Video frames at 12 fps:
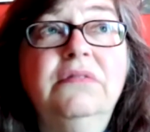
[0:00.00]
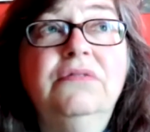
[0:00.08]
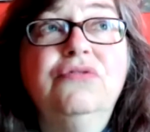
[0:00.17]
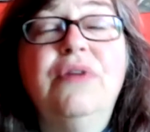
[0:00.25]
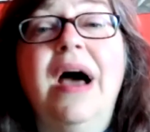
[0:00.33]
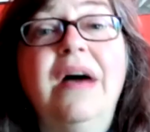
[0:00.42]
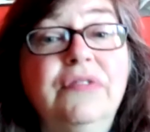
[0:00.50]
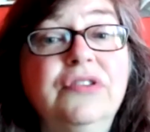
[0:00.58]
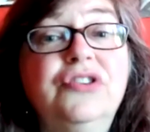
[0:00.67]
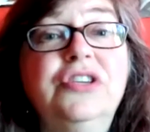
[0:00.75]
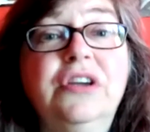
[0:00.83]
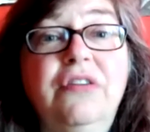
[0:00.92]

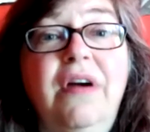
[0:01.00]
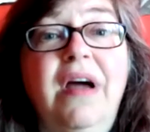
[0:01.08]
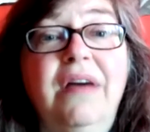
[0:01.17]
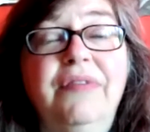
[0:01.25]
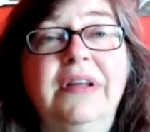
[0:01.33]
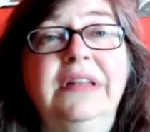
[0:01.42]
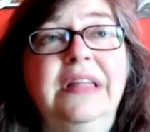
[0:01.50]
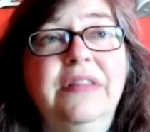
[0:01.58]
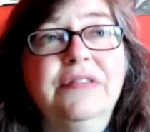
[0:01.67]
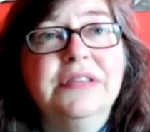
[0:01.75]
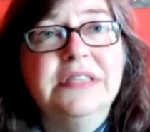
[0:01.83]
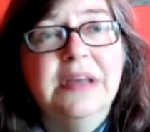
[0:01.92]
travels geographically.
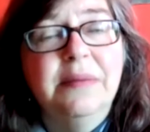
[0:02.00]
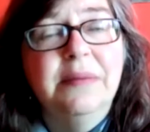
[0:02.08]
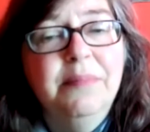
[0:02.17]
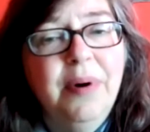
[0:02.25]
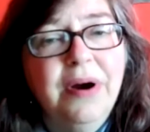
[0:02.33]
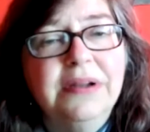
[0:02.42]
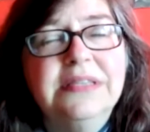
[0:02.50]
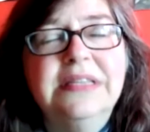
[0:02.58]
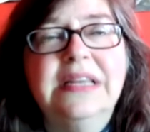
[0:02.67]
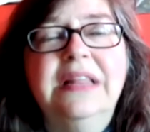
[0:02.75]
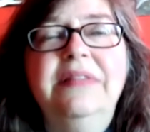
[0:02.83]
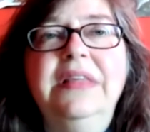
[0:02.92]
There's some parts
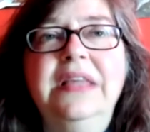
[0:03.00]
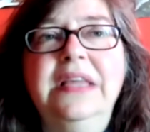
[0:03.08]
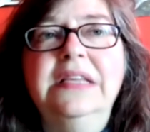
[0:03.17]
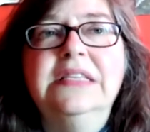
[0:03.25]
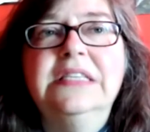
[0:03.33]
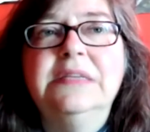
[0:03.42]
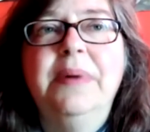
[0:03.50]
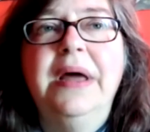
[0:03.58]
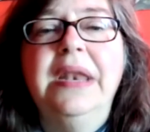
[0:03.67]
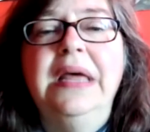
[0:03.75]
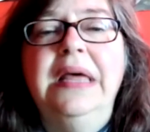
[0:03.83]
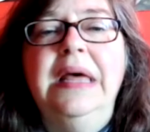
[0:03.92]
set in the east, but